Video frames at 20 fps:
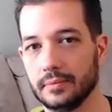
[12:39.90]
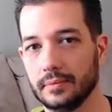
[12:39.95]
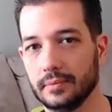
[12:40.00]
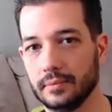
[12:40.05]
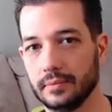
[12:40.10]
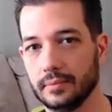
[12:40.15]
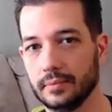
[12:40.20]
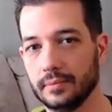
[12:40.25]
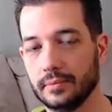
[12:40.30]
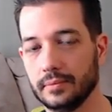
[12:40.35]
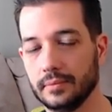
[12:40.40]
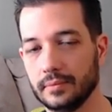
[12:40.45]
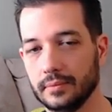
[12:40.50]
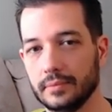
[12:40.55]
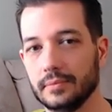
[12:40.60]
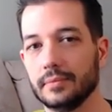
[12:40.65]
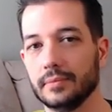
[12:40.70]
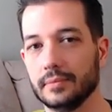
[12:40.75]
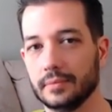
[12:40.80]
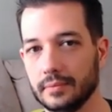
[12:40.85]

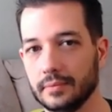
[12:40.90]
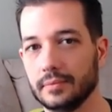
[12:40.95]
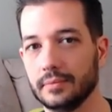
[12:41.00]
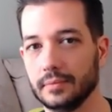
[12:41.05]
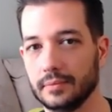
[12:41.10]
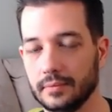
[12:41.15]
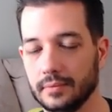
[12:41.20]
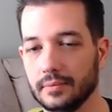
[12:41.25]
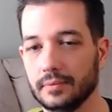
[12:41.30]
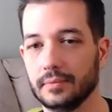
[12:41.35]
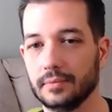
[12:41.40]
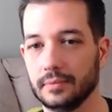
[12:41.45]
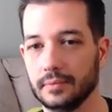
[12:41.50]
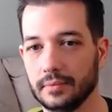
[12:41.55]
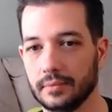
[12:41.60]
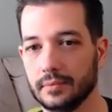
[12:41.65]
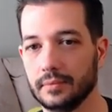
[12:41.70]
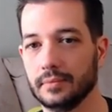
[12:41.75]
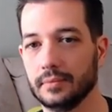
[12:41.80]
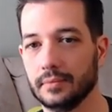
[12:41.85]

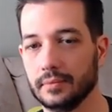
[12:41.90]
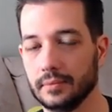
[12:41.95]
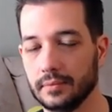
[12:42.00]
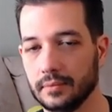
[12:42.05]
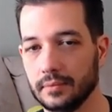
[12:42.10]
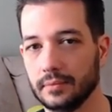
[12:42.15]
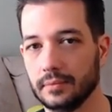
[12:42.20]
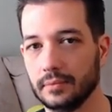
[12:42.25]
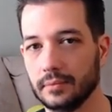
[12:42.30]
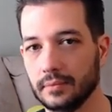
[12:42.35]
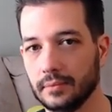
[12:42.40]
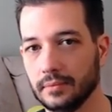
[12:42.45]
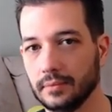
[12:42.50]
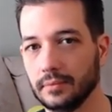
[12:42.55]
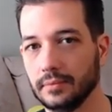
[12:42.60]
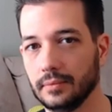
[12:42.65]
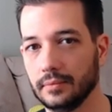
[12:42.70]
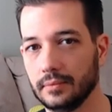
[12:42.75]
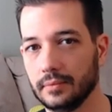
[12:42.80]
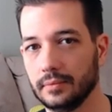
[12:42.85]

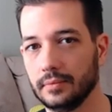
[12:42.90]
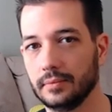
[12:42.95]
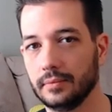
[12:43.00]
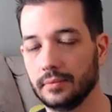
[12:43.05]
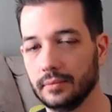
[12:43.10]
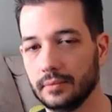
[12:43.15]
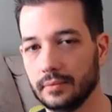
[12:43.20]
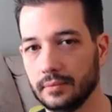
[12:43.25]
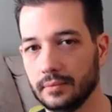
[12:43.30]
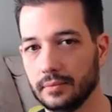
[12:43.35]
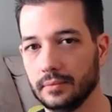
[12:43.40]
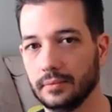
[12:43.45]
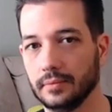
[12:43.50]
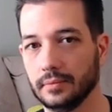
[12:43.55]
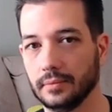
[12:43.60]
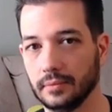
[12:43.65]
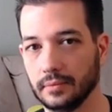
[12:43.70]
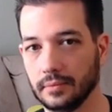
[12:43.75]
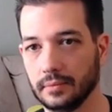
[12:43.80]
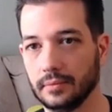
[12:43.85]

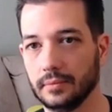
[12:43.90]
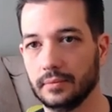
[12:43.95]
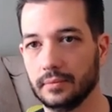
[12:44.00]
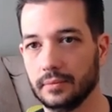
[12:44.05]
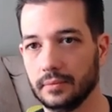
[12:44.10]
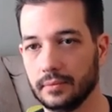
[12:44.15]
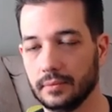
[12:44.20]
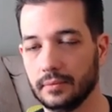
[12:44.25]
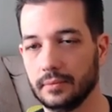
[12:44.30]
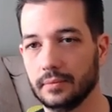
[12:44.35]
[no speech]